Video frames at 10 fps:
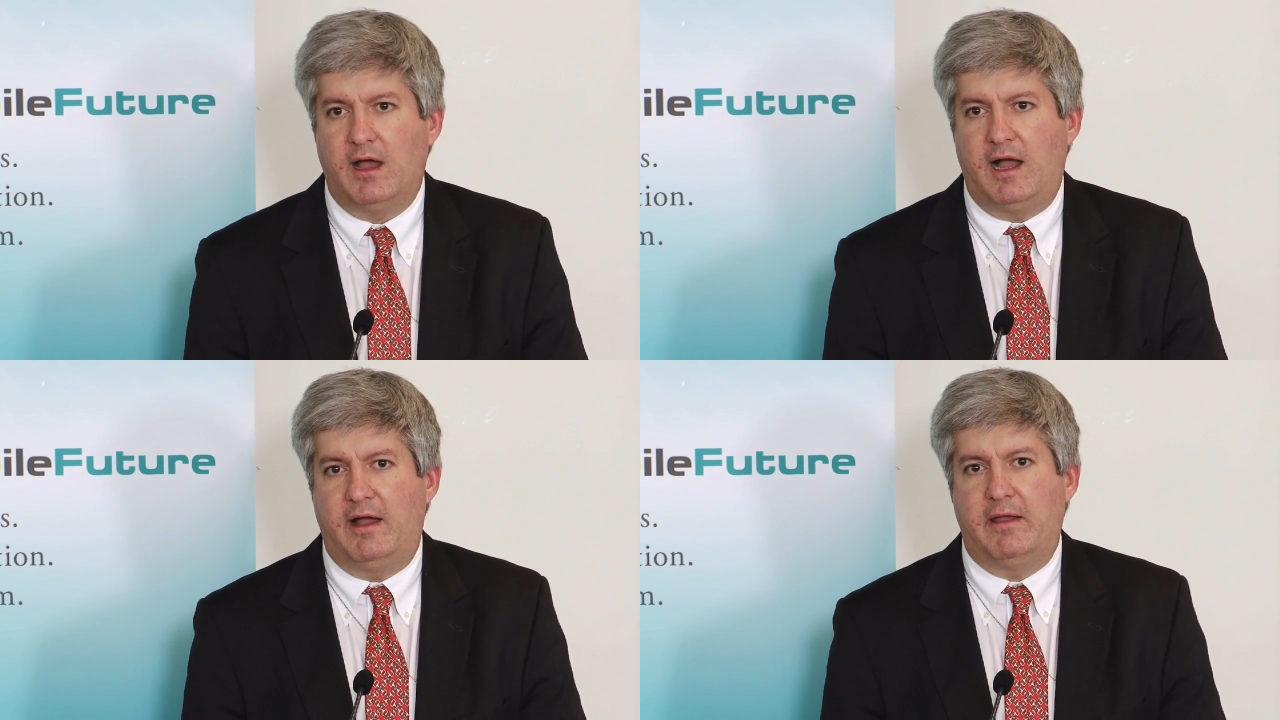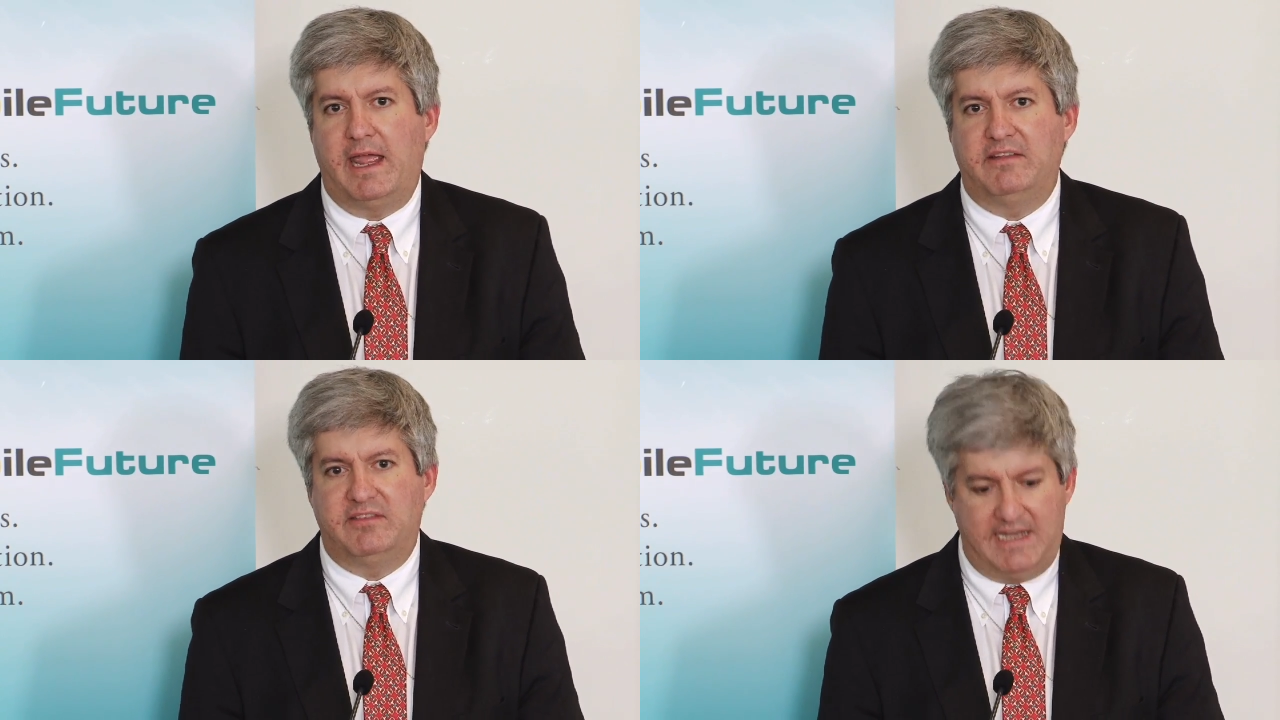
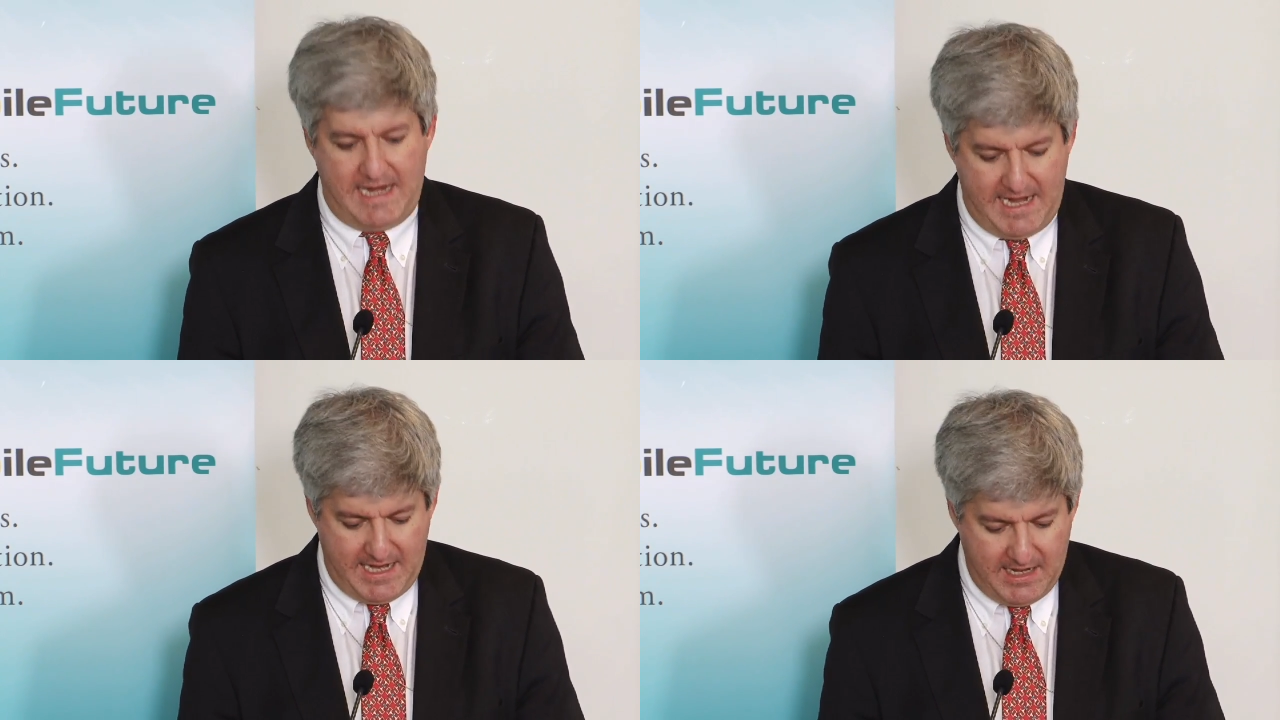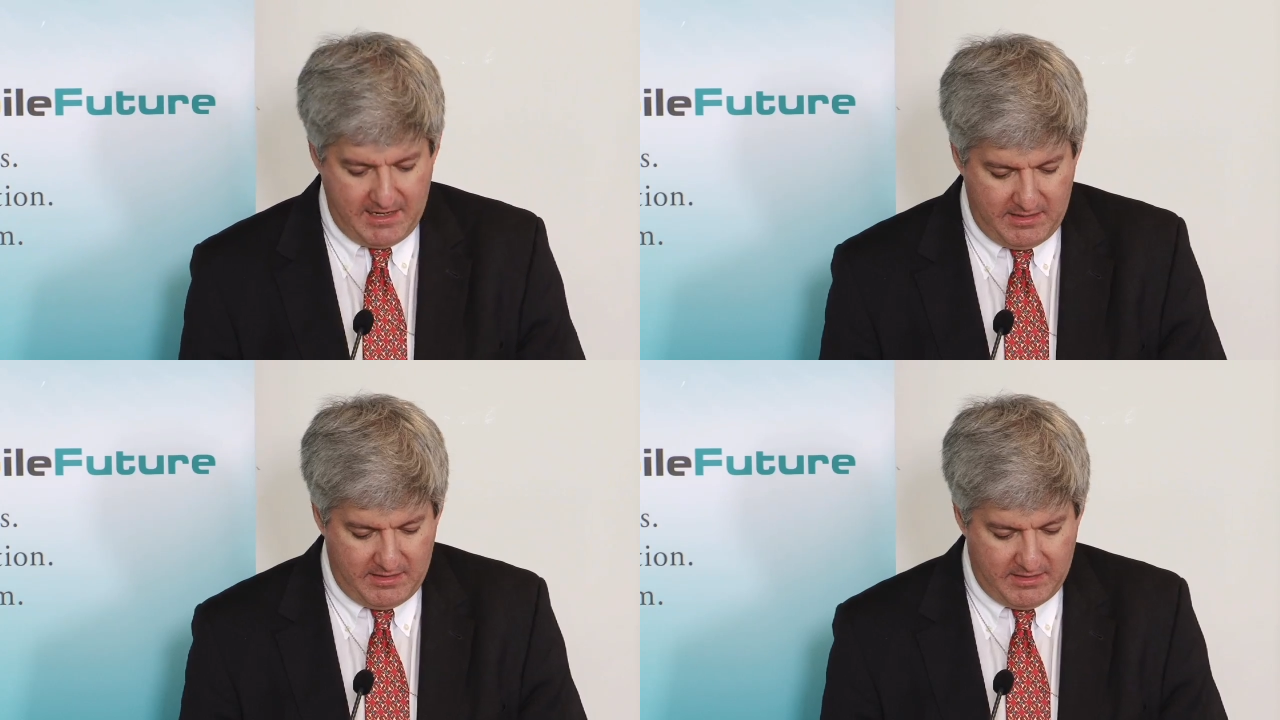And today,
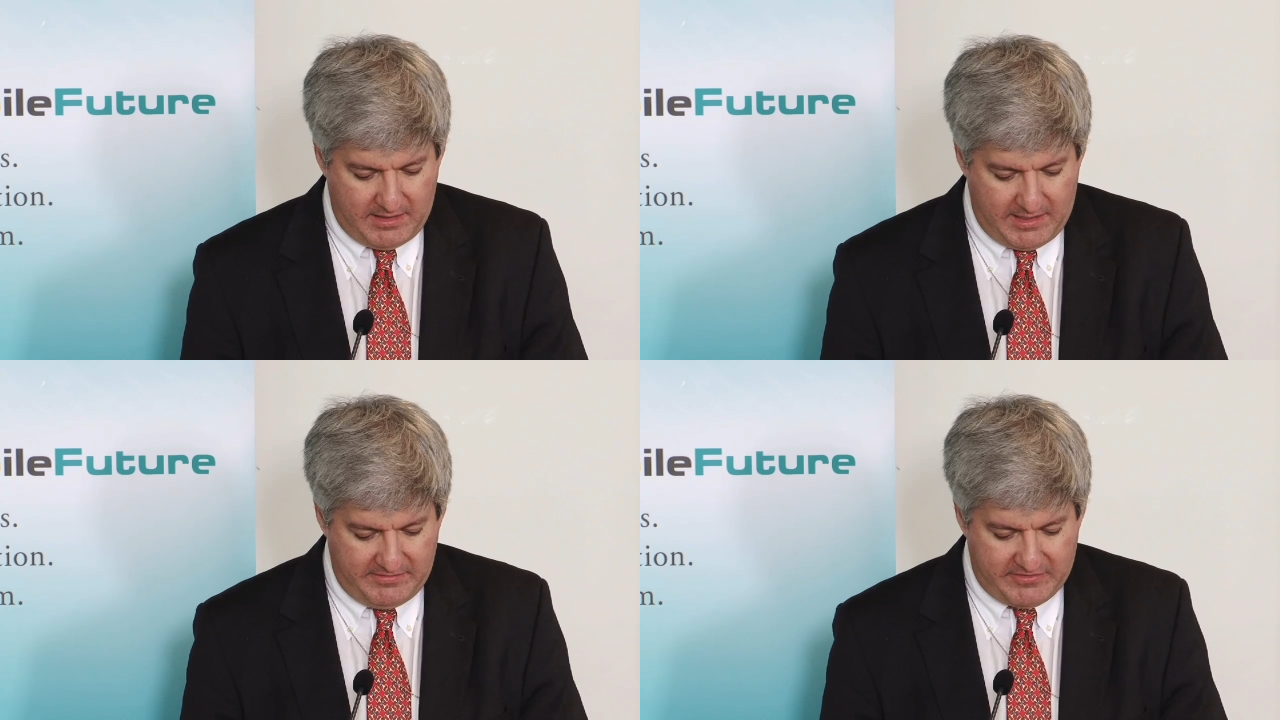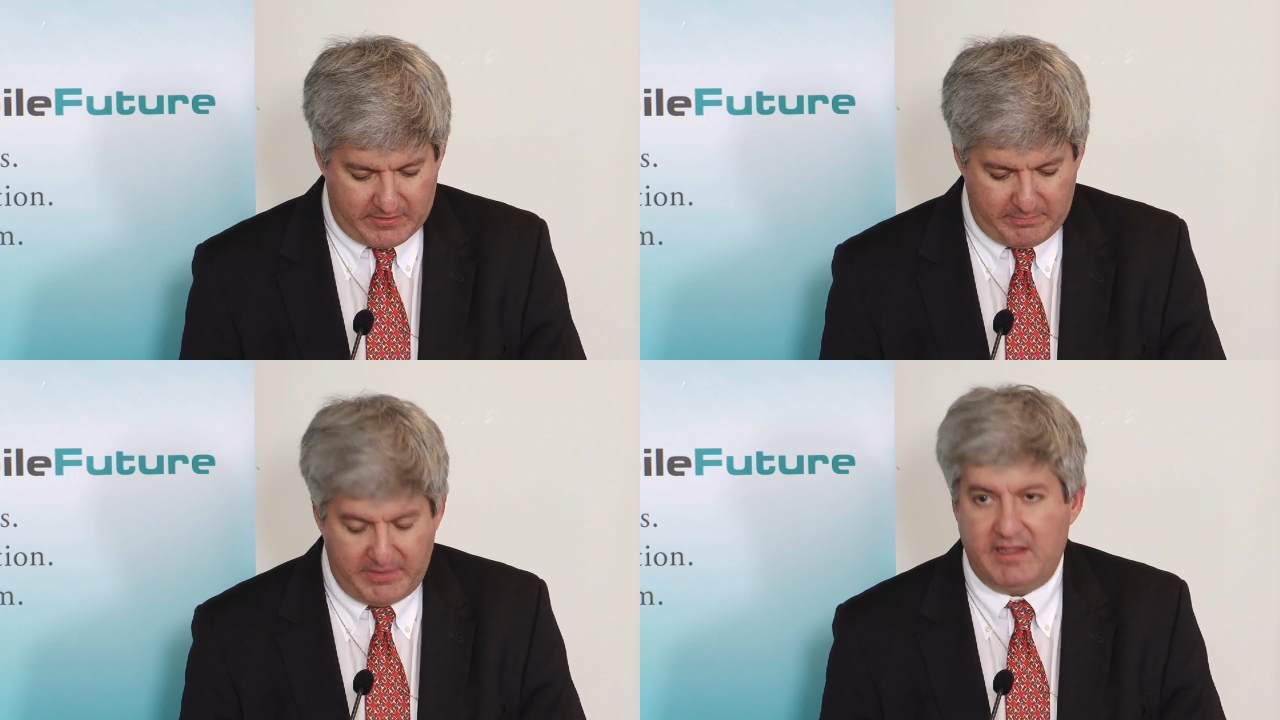
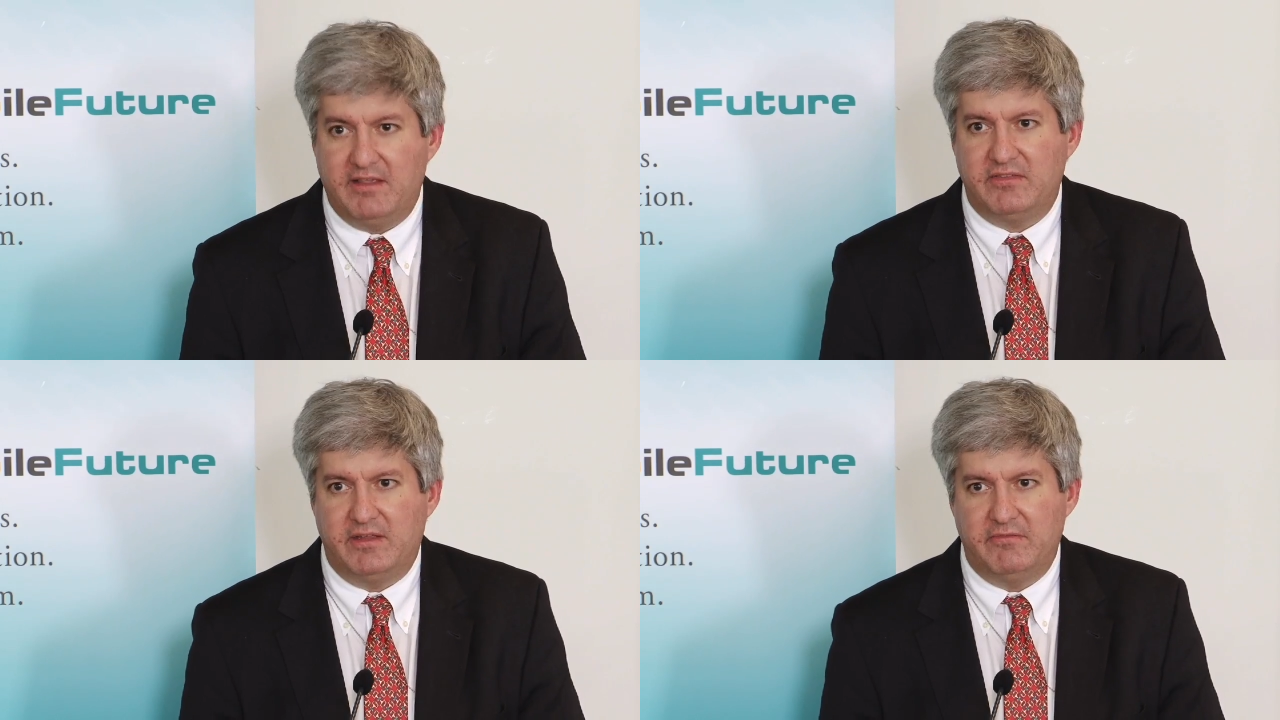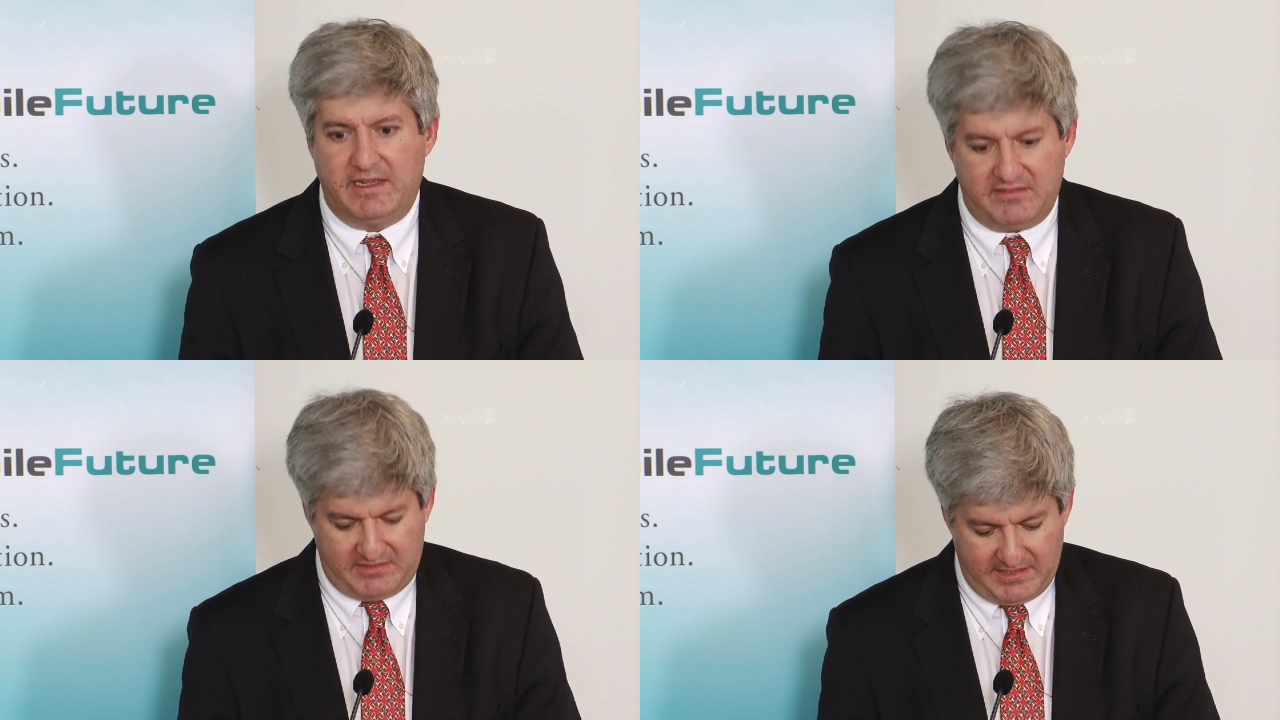DARPA is
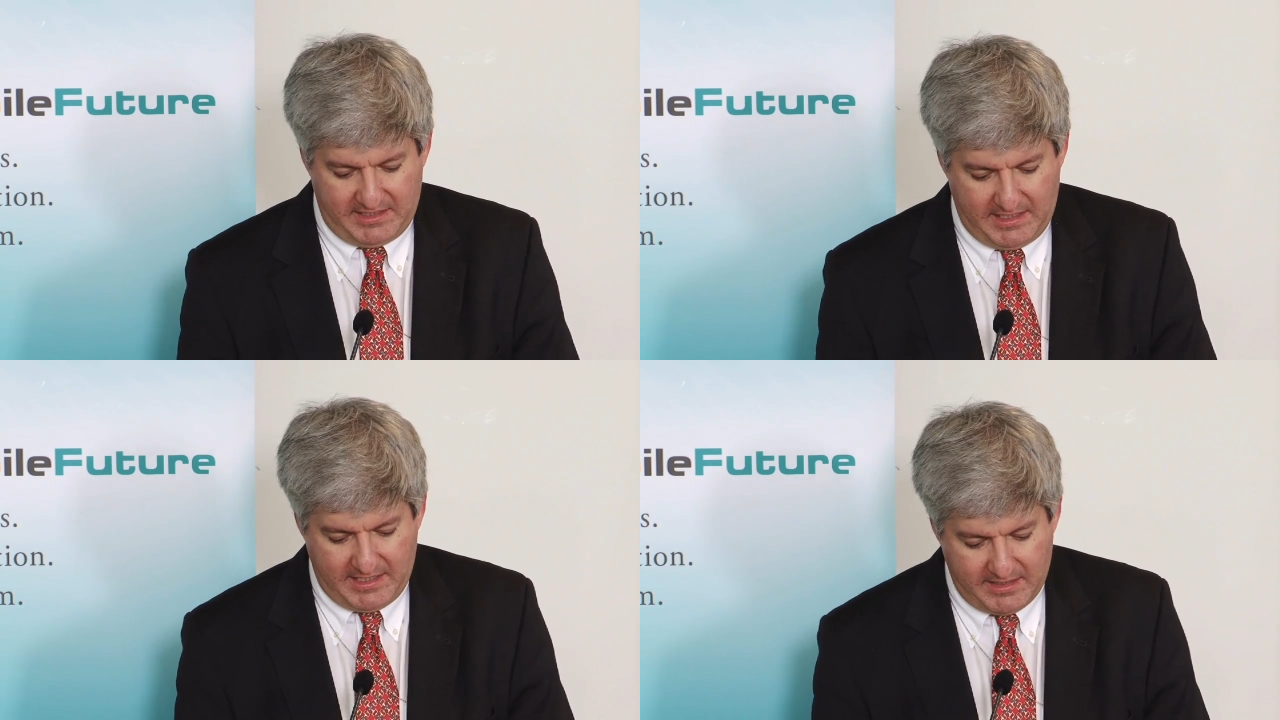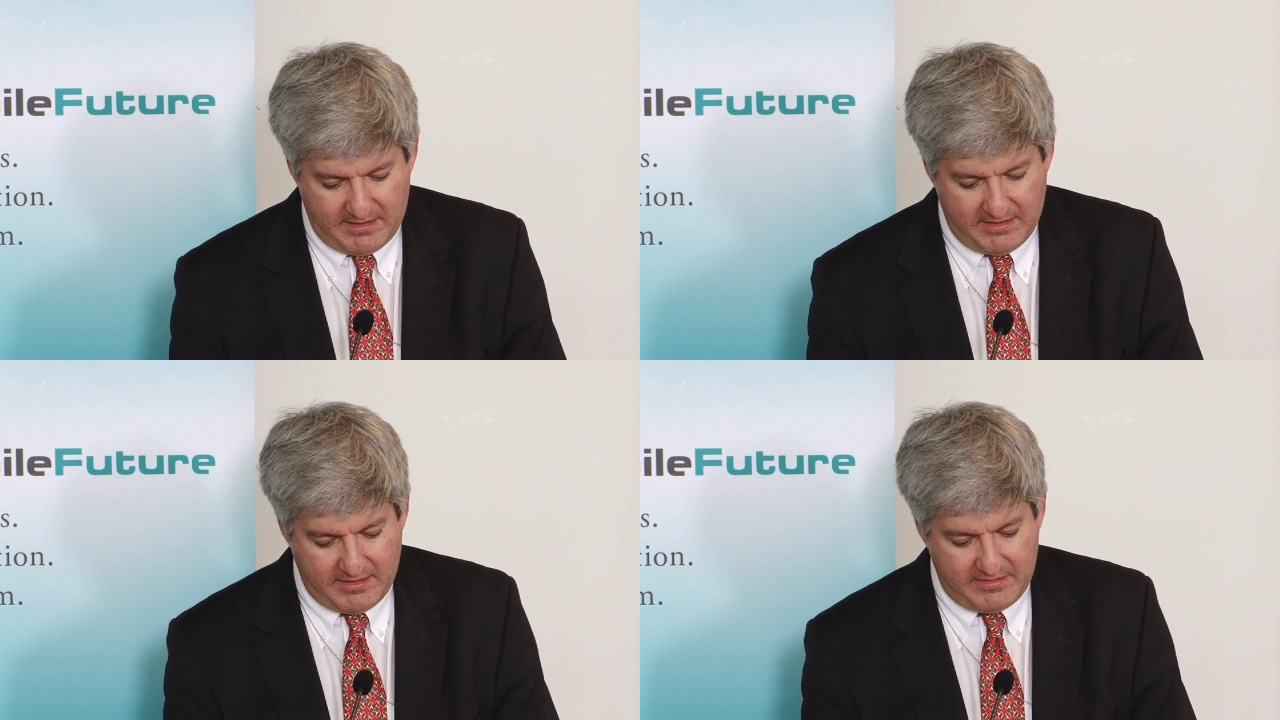investing
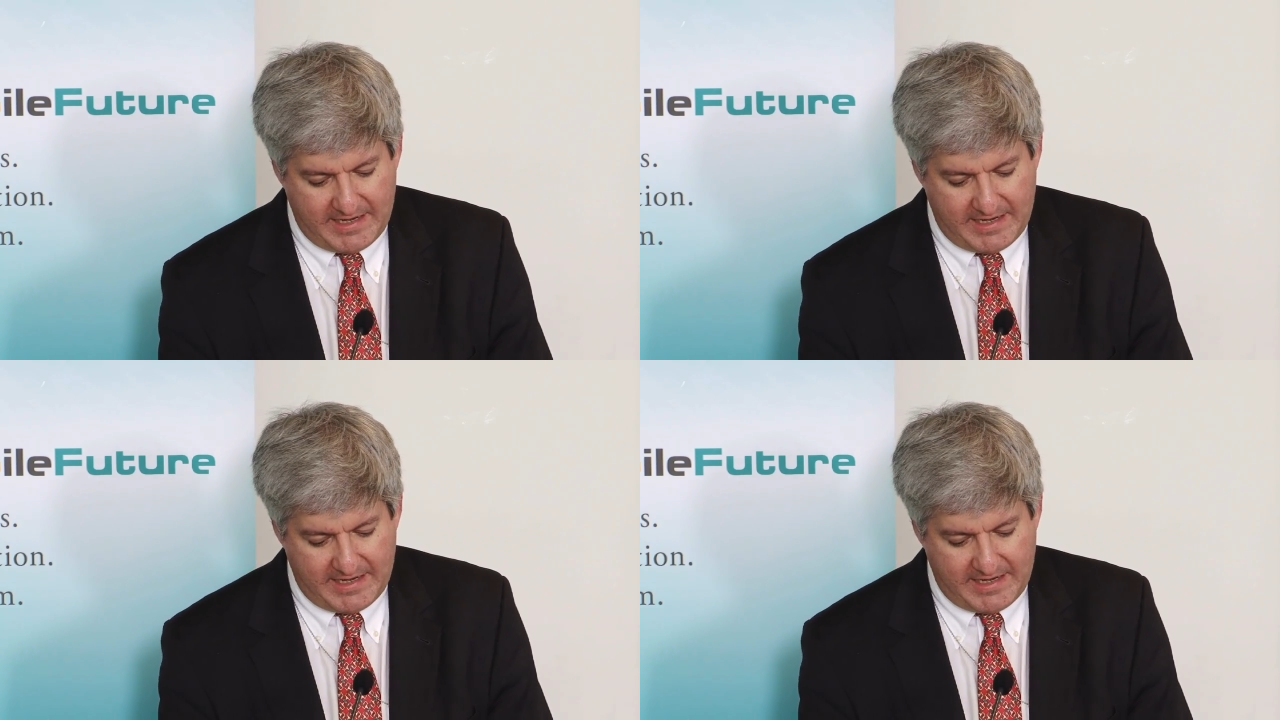in